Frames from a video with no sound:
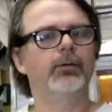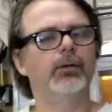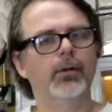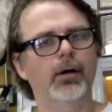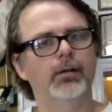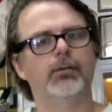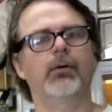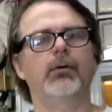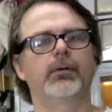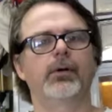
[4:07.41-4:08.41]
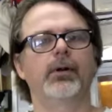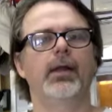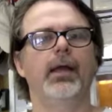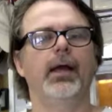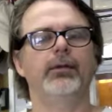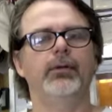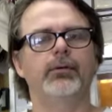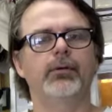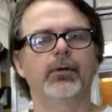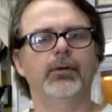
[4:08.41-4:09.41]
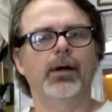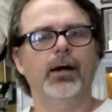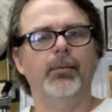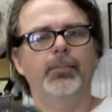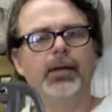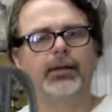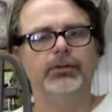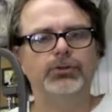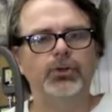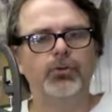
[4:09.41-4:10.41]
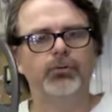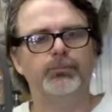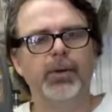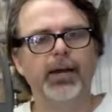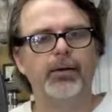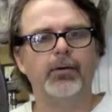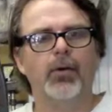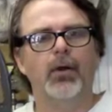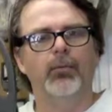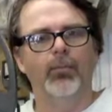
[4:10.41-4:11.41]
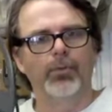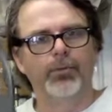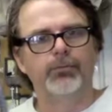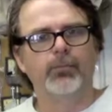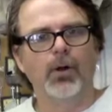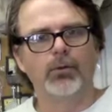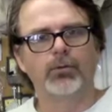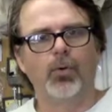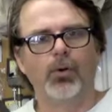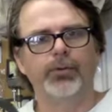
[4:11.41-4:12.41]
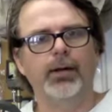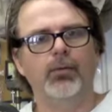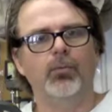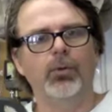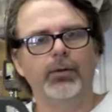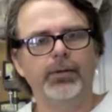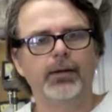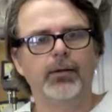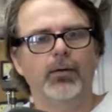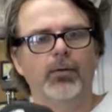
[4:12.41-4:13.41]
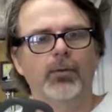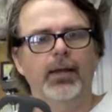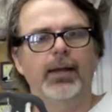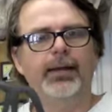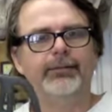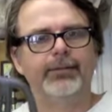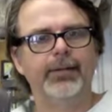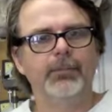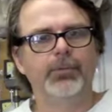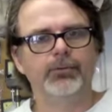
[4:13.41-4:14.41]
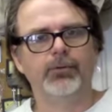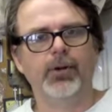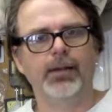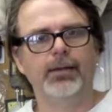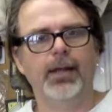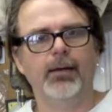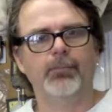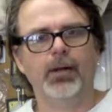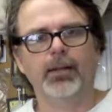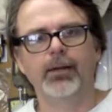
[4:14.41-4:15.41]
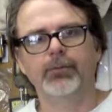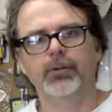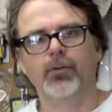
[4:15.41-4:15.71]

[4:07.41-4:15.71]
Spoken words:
You can hunt longer, and you can pick and choose better with a smaller coil. Now, it will not go as deep as your 8.5x11